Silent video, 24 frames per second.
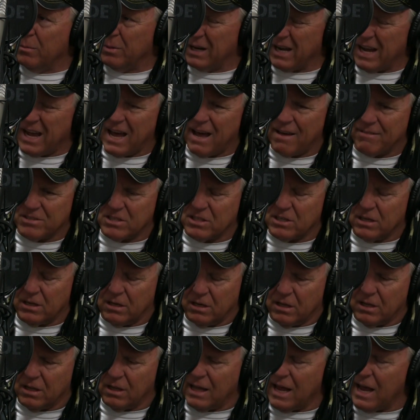But I have
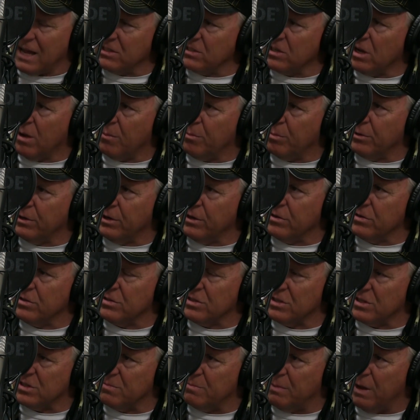seen in the last couple of years
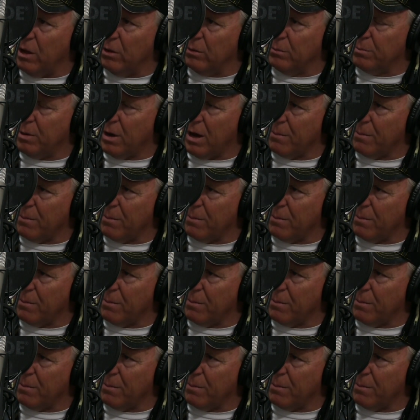the smelt